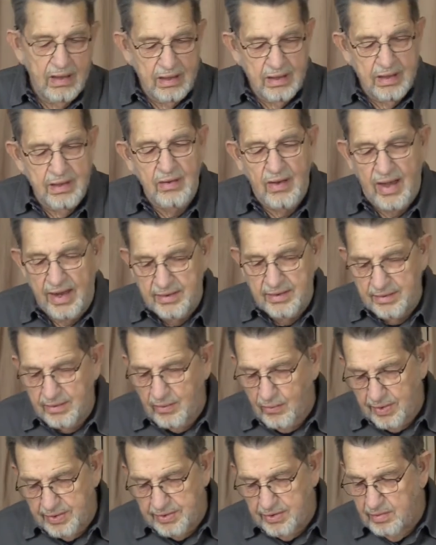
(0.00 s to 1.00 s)
You know, I don't know
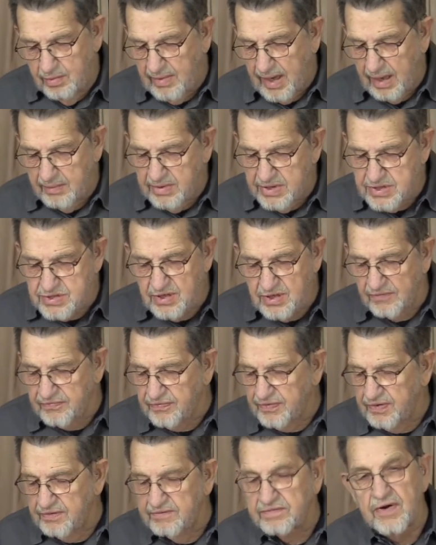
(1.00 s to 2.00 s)
what you might be
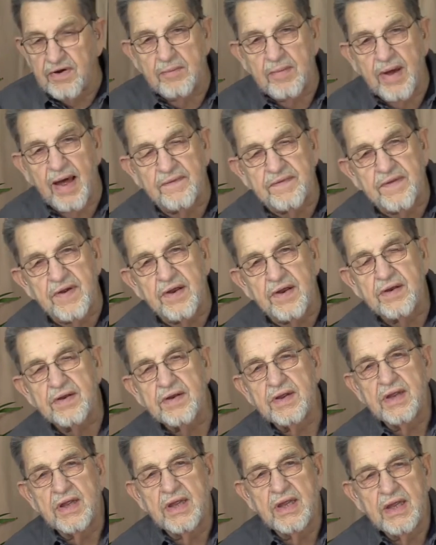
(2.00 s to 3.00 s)
suffering from out there.
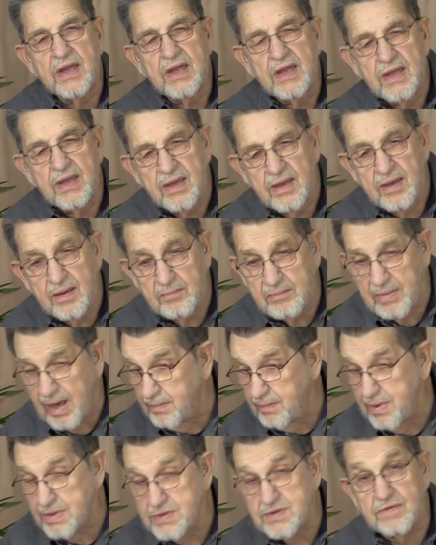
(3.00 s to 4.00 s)

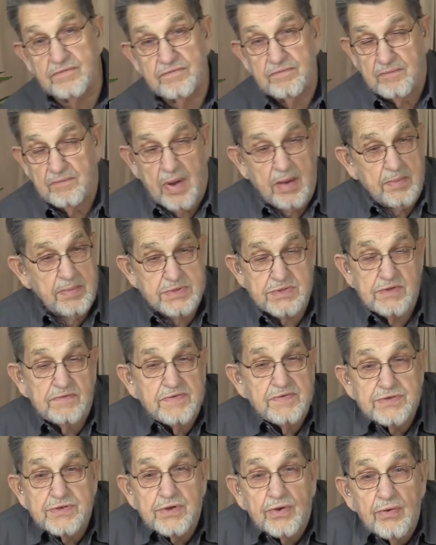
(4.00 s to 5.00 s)
Maybe it's a
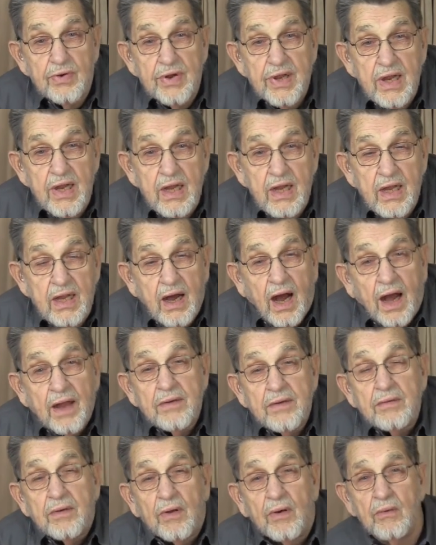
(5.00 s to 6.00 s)
physical healing, I
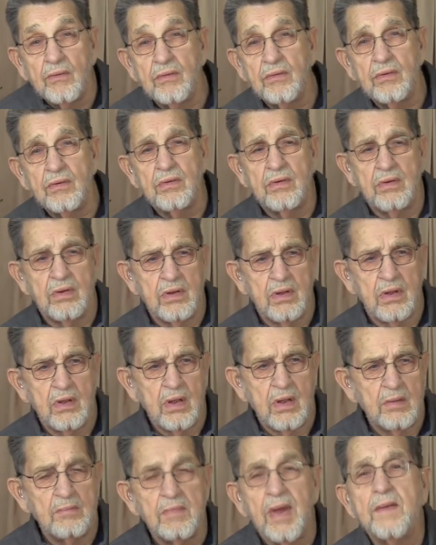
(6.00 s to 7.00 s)
don't know.
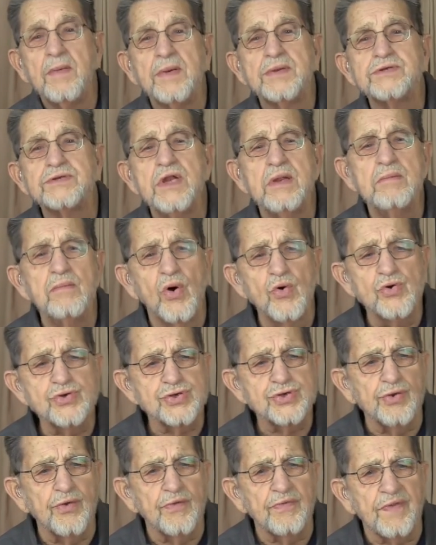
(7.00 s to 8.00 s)
Maybe it's an
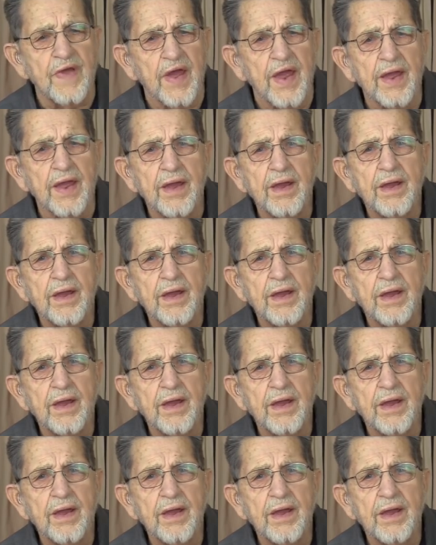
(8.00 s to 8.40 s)
emotional thing.